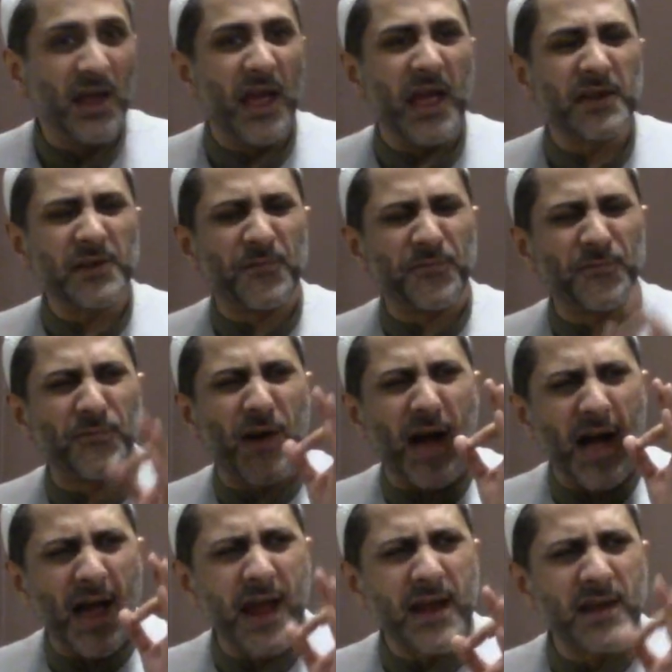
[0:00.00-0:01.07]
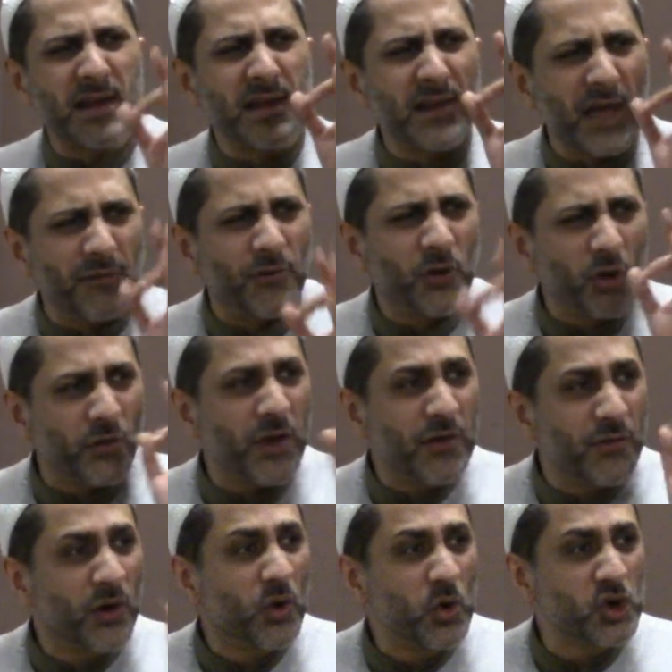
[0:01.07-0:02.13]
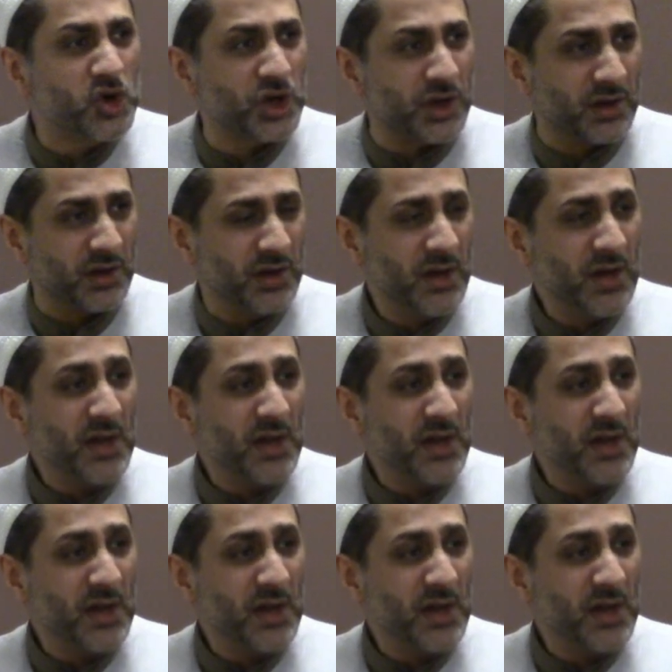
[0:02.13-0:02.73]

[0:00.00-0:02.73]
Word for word: at a fine level of evolution.